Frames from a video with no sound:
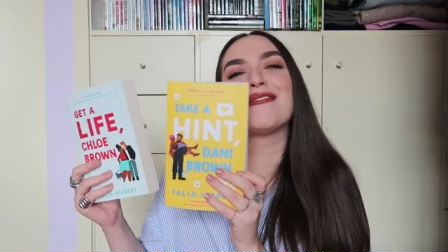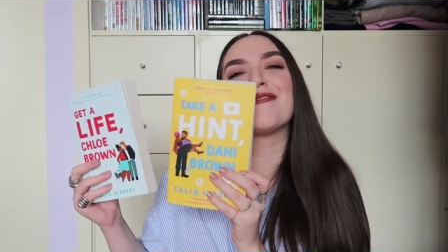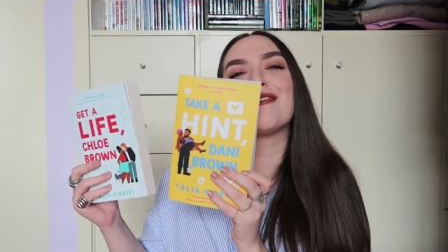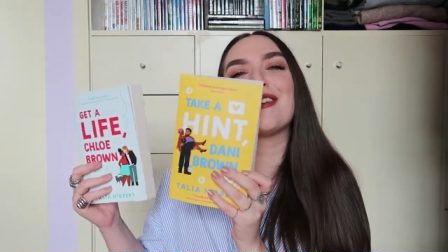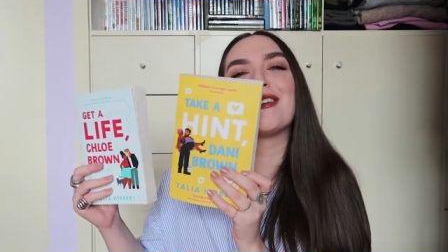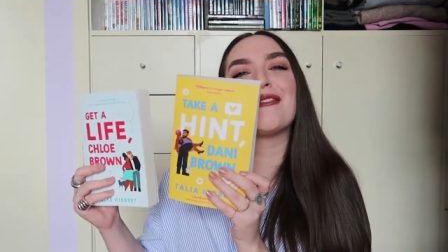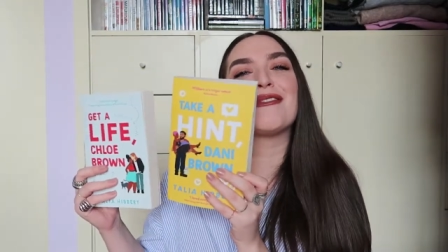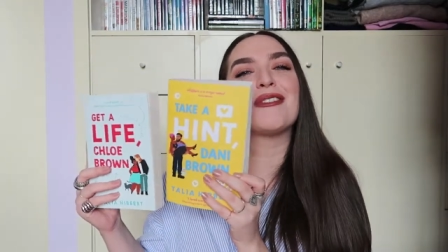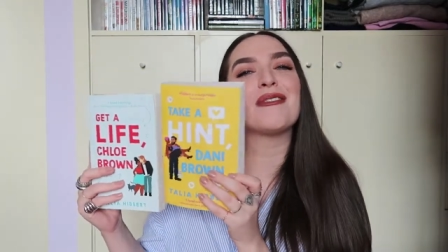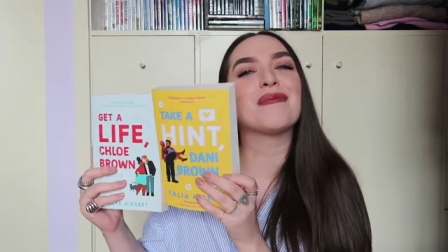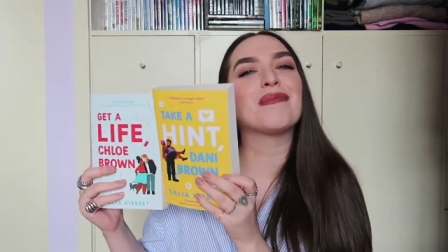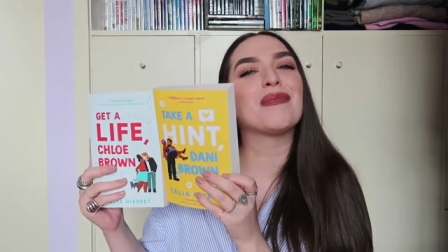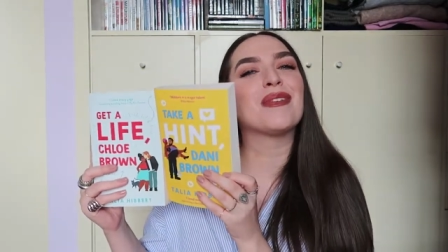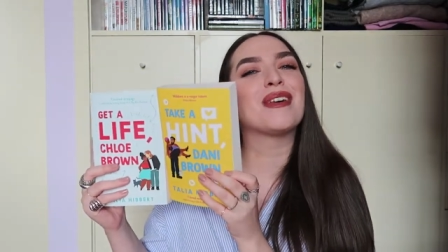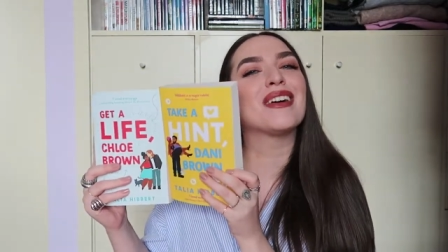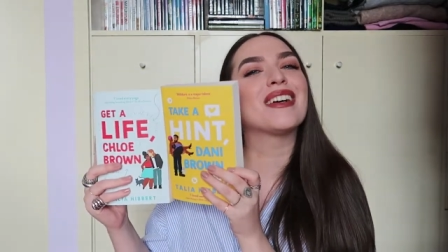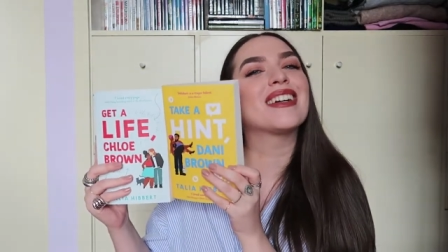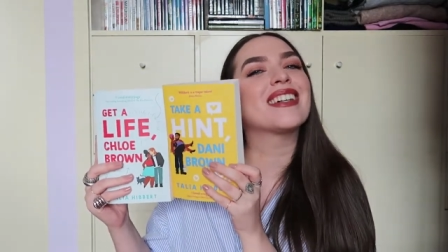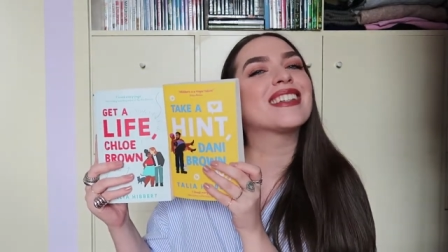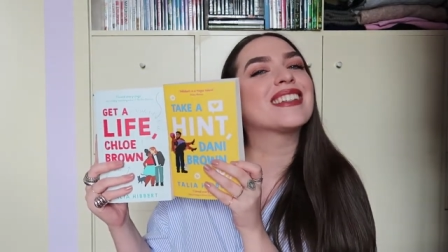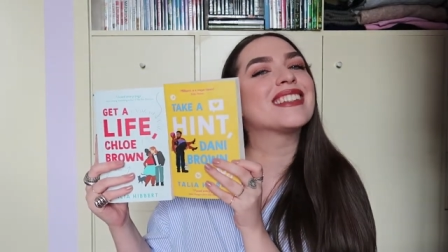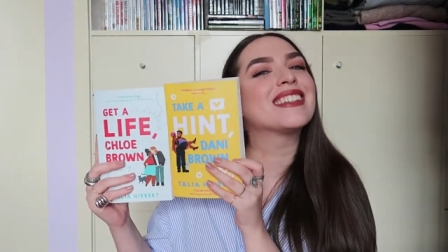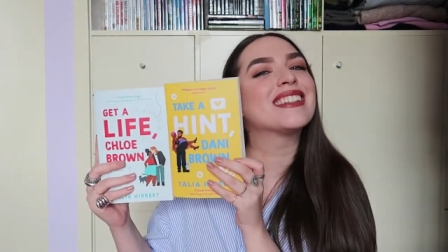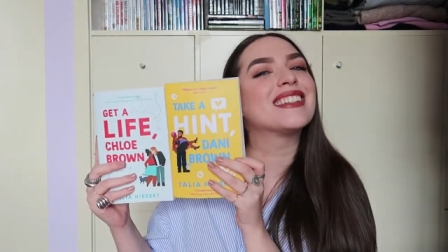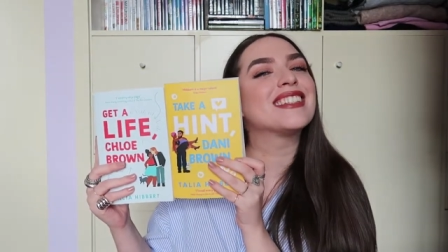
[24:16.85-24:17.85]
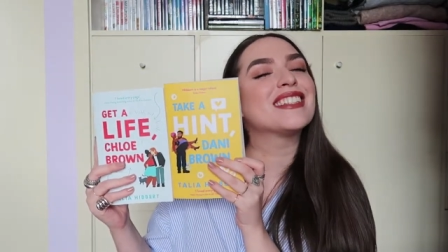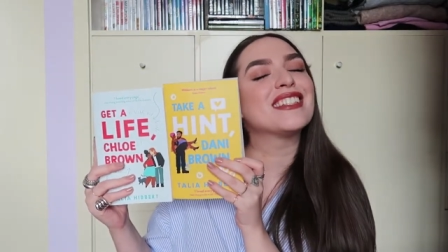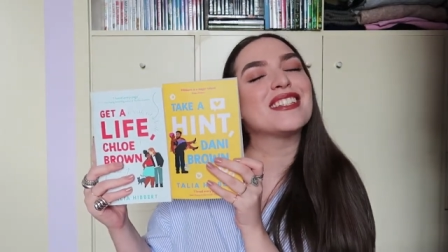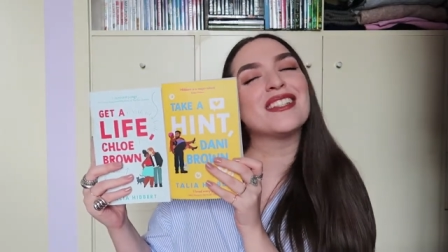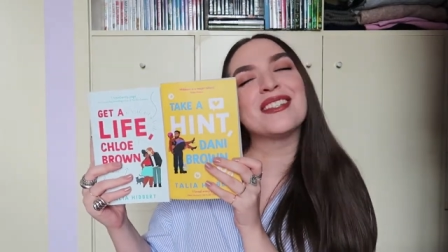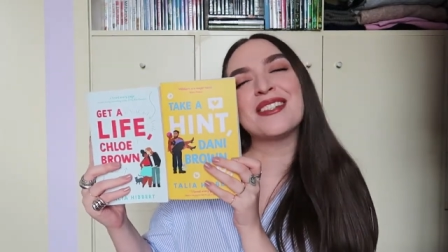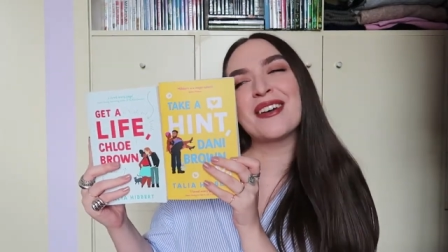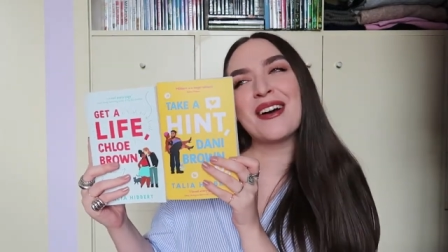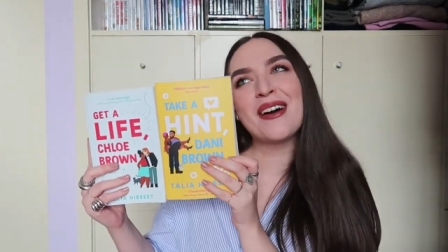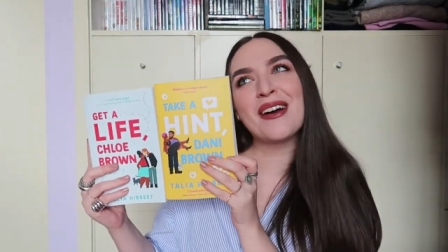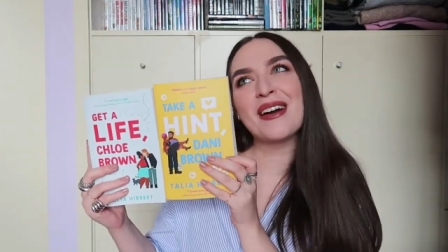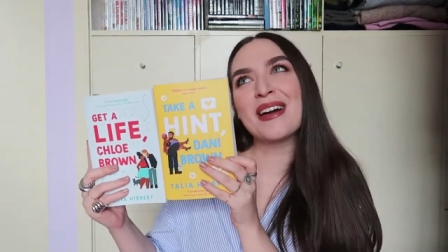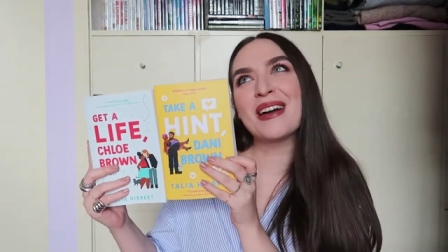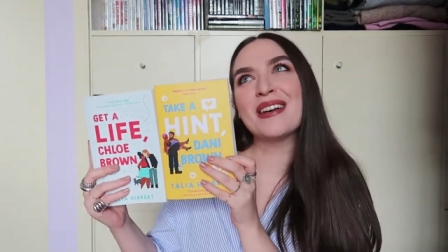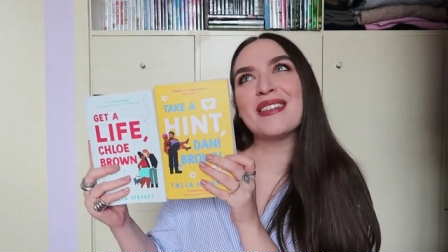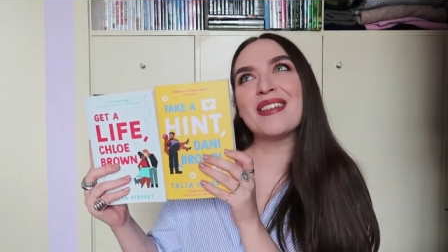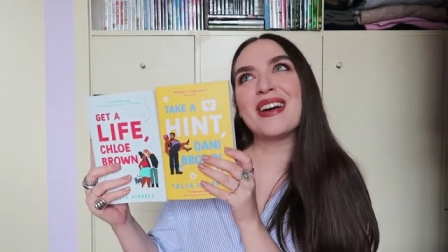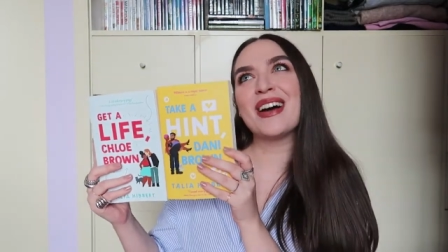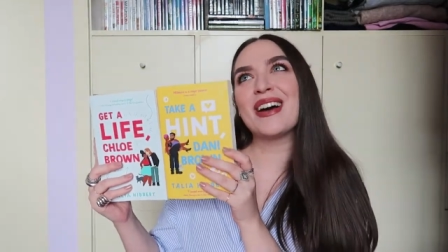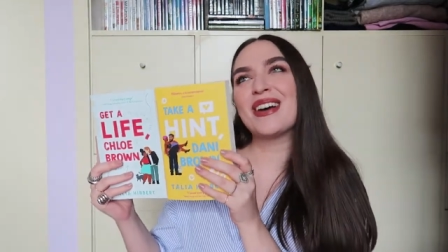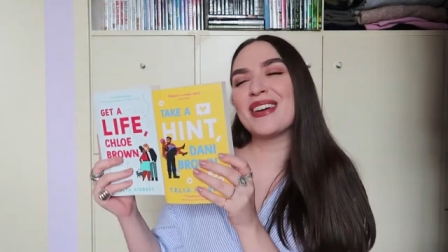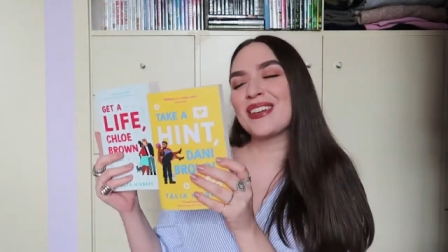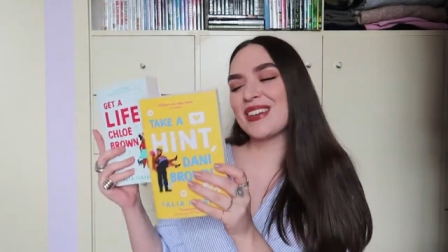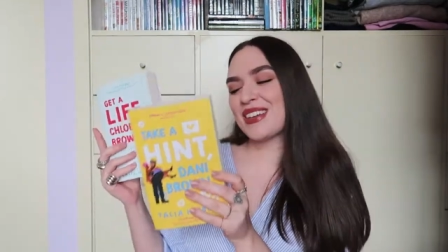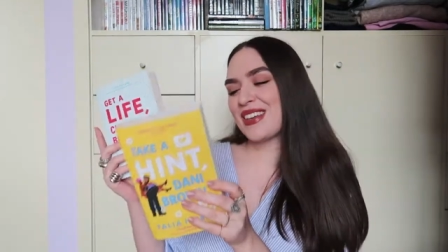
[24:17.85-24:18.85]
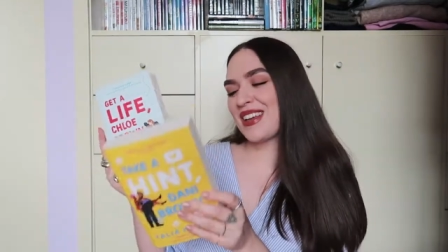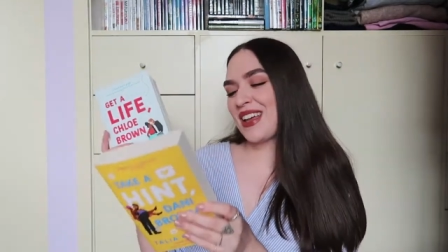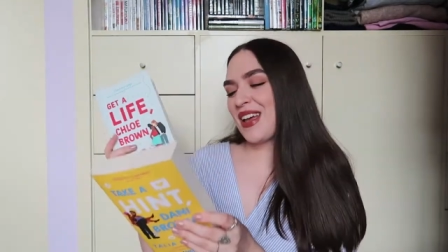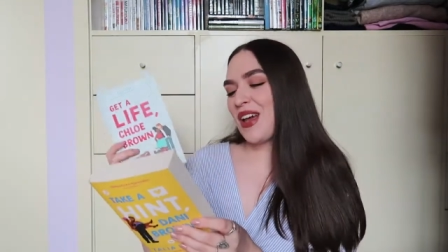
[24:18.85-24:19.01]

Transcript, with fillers: favorite books to talk about